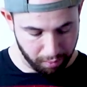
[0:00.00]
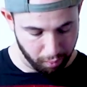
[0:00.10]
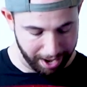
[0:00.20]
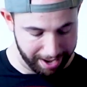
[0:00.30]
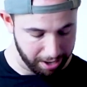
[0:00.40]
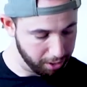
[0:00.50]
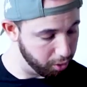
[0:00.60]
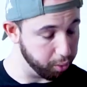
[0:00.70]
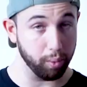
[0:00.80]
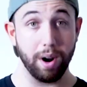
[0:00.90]
red
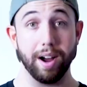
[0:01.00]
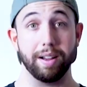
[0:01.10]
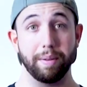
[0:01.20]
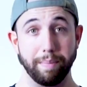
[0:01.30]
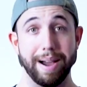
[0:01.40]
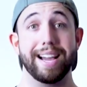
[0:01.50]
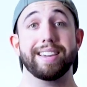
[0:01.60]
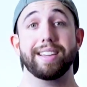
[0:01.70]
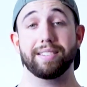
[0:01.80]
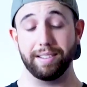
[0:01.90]
croc
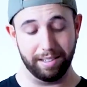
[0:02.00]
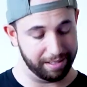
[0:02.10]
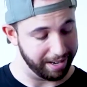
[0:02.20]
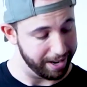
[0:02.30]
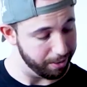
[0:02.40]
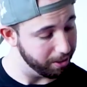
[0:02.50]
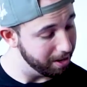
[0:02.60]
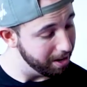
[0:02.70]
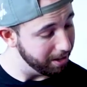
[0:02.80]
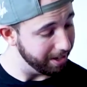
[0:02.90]
backing to this title.
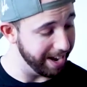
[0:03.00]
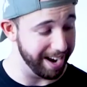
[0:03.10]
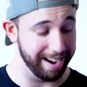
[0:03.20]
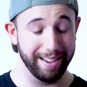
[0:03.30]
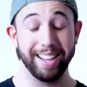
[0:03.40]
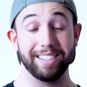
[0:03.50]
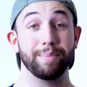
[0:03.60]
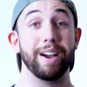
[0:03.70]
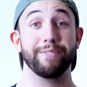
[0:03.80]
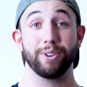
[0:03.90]
And this is
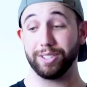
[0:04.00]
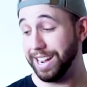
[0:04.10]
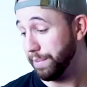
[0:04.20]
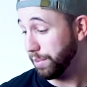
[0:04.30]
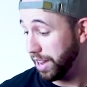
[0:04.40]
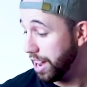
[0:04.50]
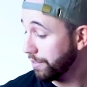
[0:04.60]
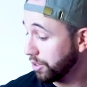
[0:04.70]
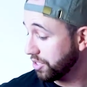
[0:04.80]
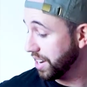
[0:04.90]
my first time
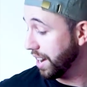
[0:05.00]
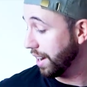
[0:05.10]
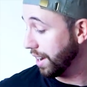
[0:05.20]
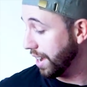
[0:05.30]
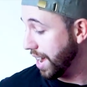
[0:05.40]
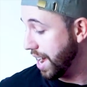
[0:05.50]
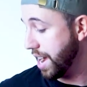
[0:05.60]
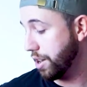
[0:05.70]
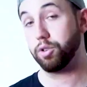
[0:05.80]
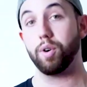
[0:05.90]
ever seeing
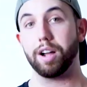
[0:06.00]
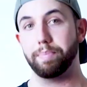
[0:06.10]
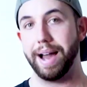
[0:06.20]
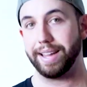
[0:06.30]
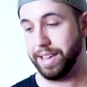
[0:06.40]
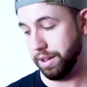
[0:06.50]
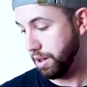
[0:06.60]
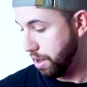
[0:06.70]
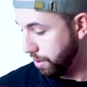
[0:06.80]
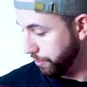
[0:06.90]
a croc backing
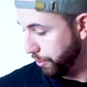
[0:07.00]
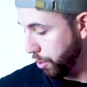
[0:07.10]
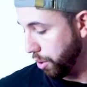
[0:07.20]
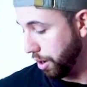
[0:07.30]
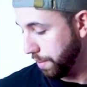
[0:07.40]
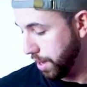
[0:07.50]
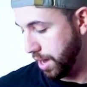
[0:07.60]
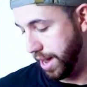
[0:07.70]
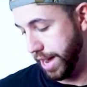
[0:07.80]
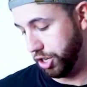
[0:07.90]
for
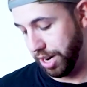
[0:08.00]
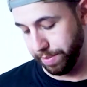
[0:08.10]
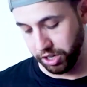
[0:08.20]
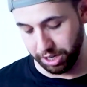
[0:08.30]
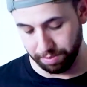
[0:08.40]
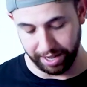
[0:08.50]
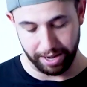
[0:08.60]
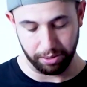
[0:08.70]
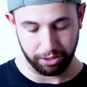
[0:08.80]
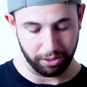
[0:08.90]
a championship
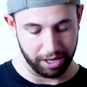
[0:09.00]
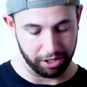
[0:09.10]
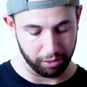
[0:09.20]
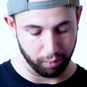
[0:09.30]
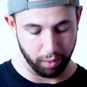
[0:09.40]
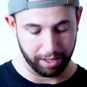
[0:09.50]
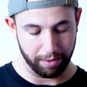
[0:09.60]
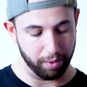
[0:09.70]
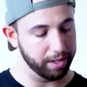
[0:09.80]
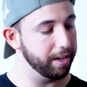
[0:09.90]
title. So this is really
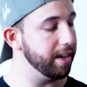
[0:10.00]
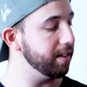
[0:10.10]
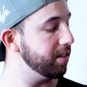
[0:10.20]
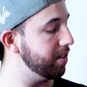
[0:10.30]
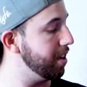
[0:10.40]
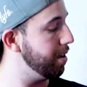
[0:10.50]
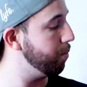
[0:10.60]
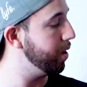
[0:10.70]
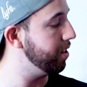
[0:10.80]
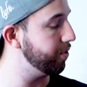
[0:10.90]
neat to see
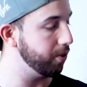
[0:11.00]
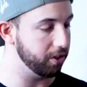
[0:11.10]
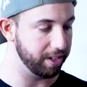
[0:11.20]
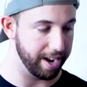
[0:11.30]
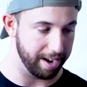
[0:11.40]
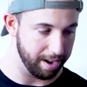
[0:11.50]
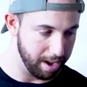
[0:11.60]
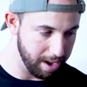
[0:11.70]
witness firsthand.